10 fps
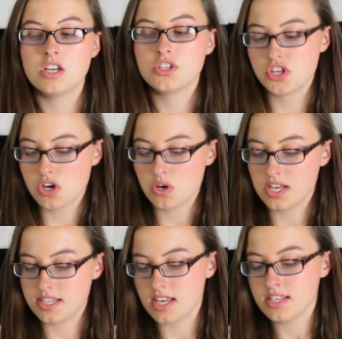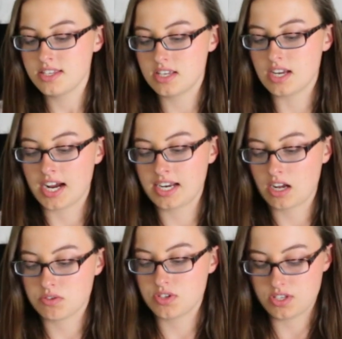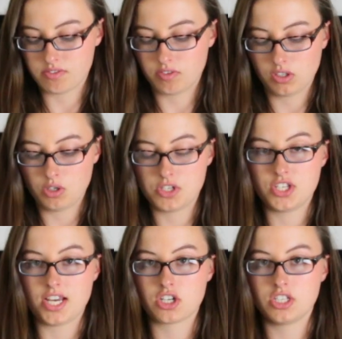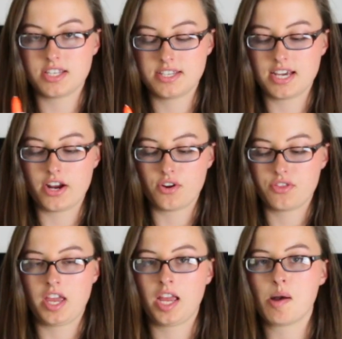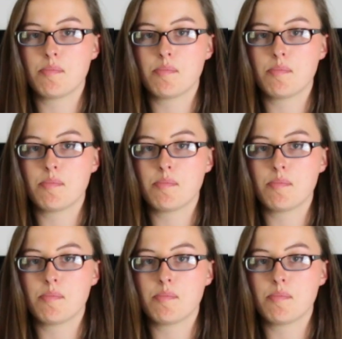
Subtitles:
So it says 9 ounces of glue, which is actually this entire thing,